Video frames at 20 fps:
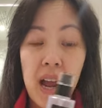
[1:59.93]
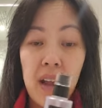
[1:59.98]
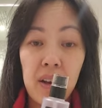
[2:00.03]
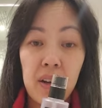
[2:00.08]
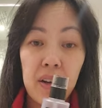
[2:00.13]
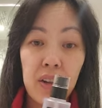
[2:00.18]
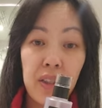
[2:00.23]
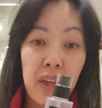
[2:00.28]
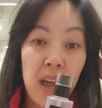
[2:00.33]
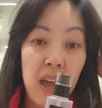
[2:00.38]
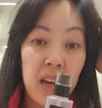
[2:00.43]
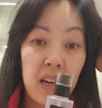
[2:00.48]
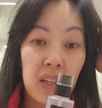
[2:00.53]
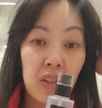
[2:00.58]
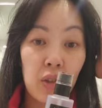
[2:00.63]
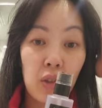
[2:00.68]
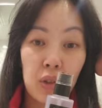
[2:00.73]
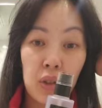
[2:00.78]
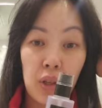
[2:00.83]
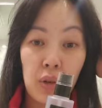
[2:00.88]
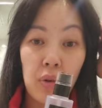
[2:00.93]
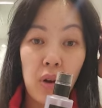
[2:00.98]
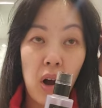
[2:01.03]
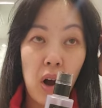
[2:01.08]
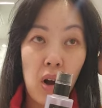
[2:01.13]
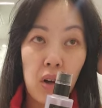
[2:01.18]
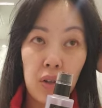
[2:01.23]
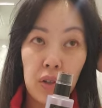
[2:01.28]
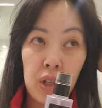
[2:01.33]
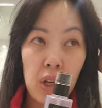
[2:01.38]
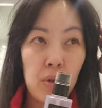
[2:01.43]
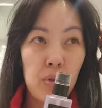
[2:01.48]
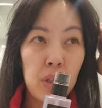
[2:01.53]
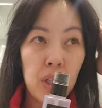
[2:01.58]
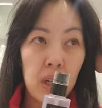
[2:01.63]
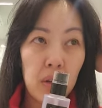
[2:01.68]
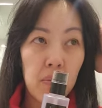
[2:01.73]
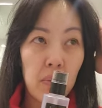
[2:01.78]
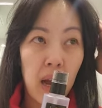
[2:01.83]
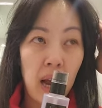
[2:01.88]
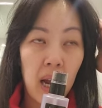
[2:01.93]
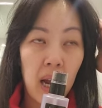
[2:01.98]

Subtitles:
and then it's also got sodium